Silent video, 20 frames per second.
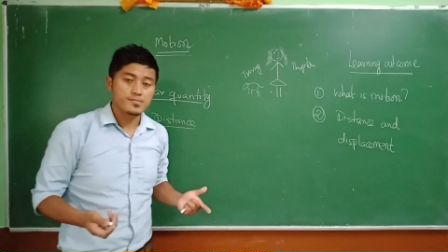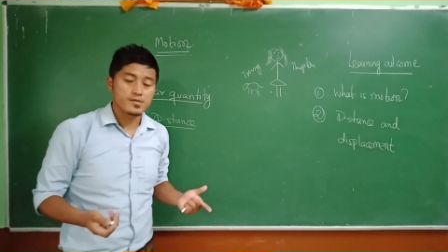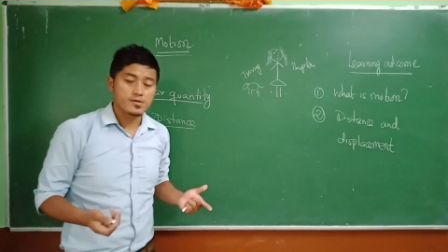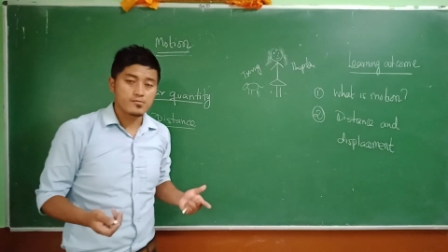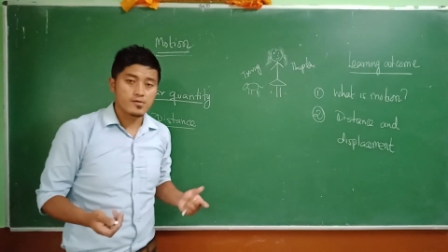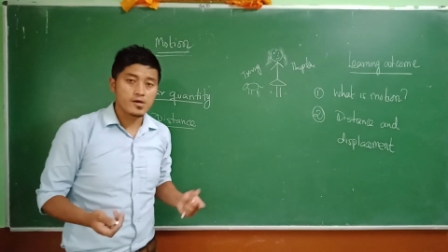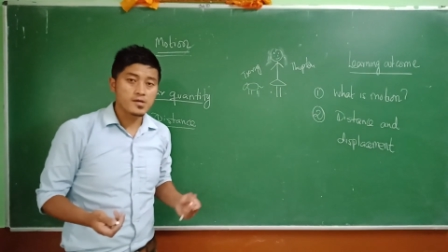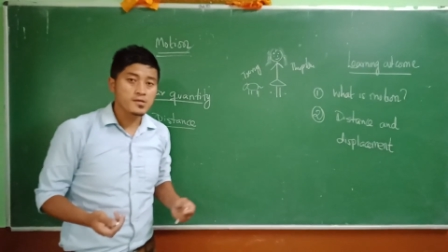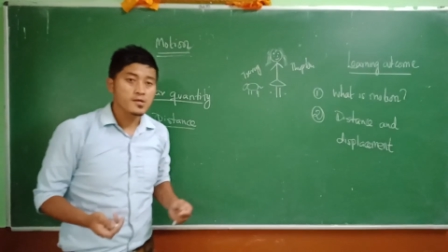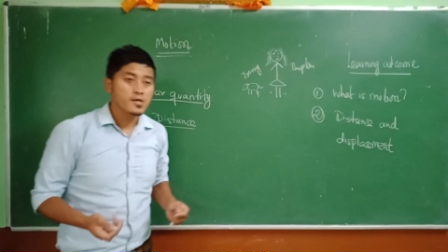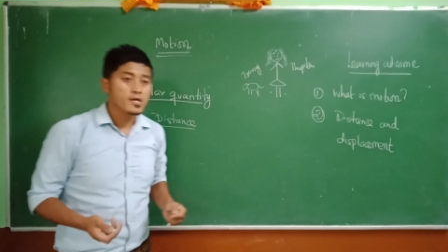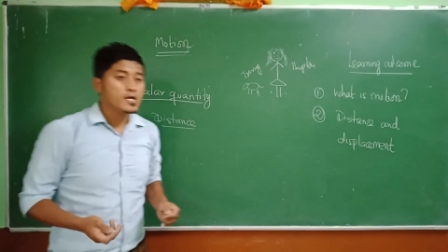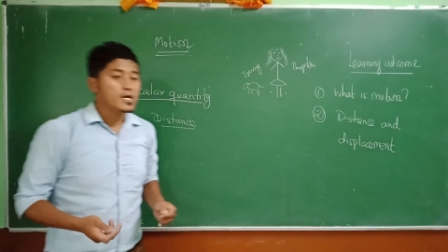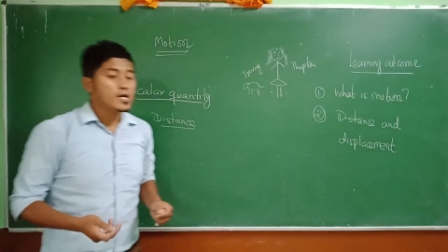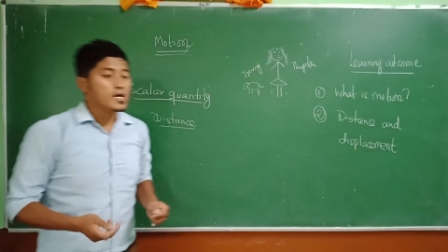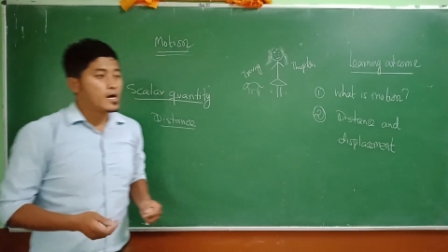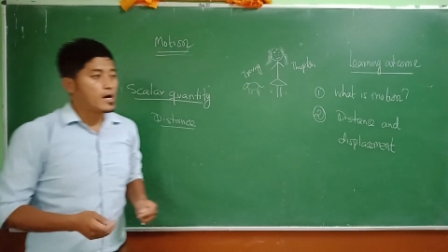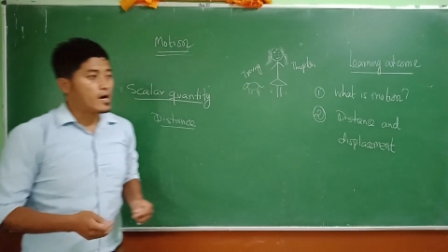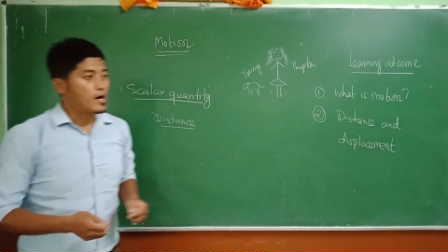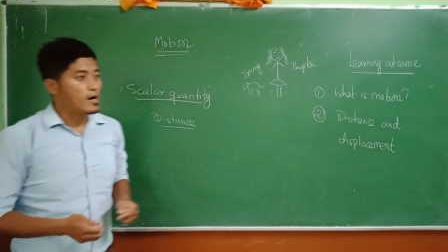right?
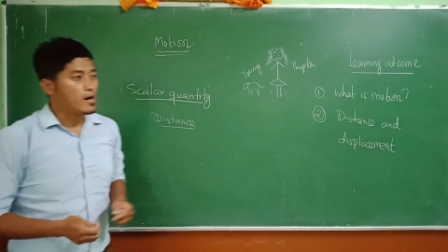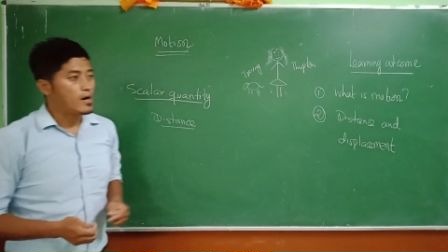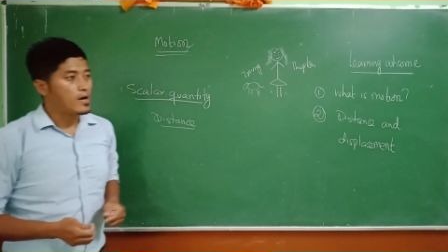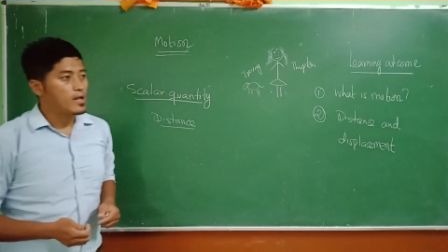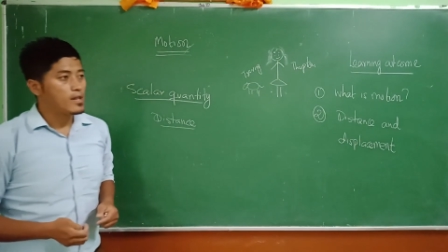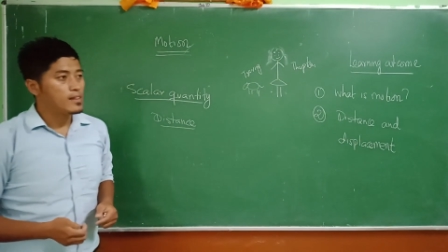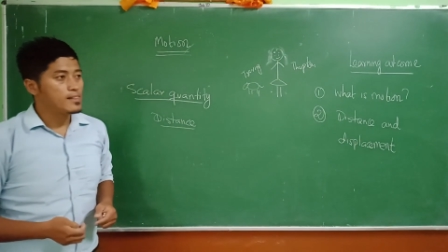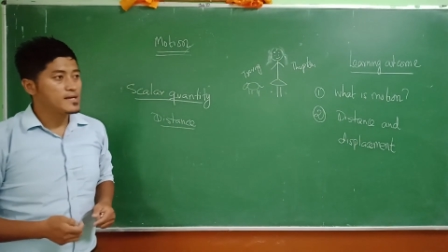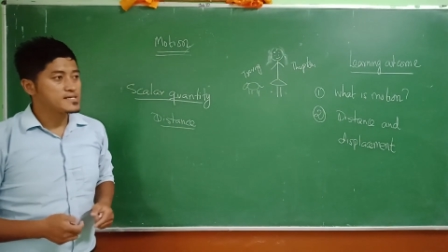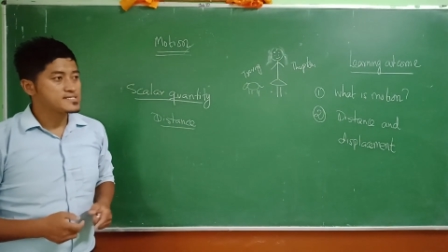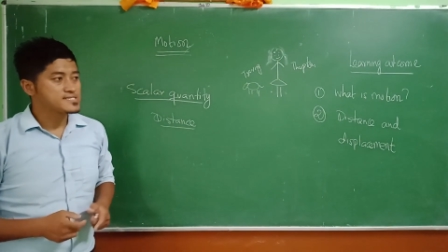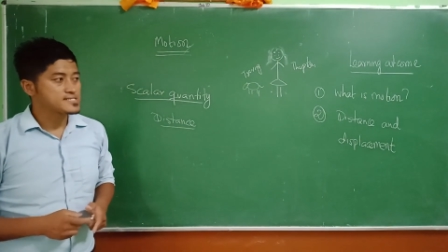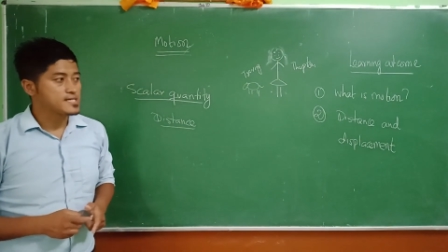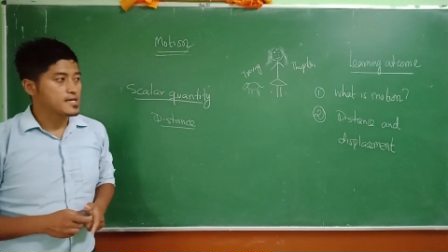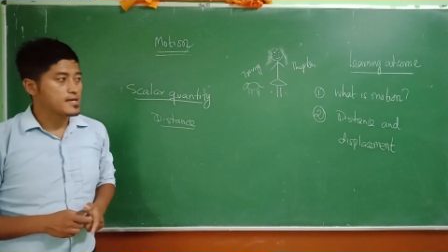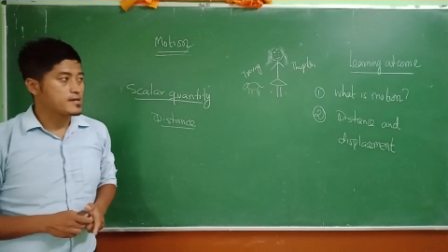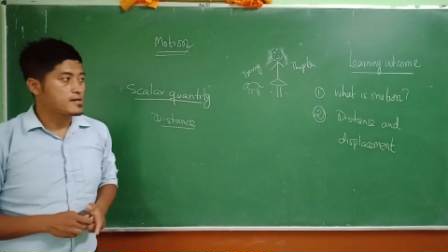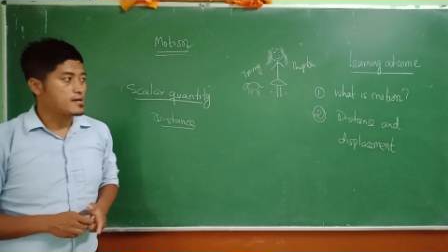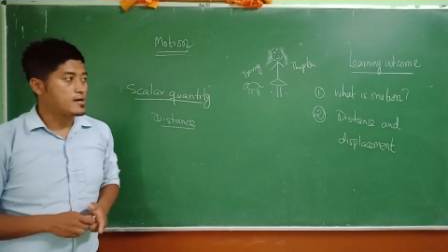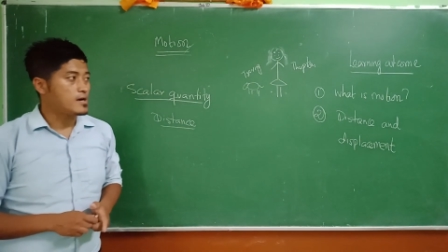Let's
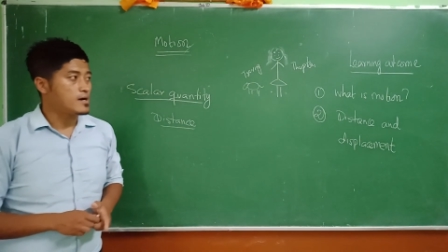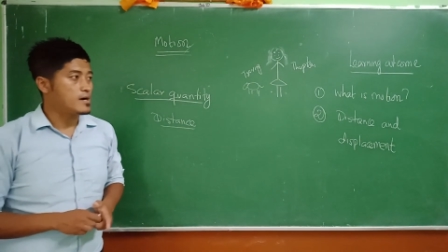say